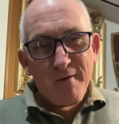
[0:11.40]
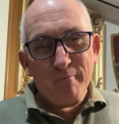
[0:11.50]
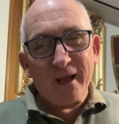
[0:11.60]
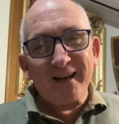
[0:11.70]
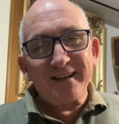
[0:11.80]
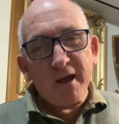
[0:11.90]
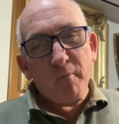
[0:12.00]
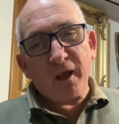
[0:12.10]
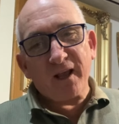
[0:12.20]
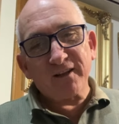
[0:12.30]

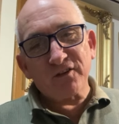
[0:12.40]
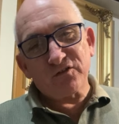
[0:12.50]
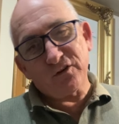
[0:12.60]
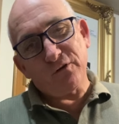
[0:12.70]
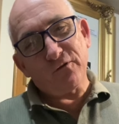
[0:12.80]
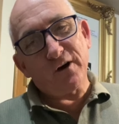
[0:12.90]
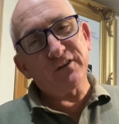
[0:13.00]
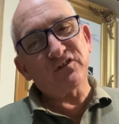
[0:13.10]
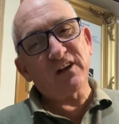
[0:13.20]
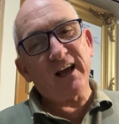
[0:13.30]
pandemic and the
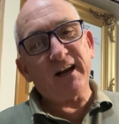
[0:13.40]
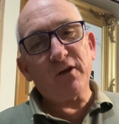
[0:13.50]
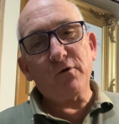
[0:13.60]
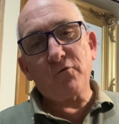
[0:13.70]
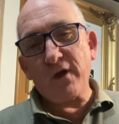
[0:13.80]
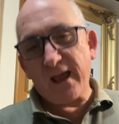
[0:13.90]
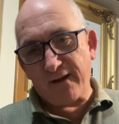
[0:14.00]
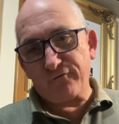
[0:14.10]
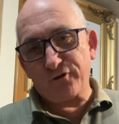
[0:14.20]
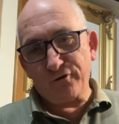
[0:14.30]
self-isolating when we
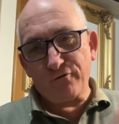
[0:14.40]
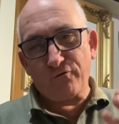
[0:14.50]
have to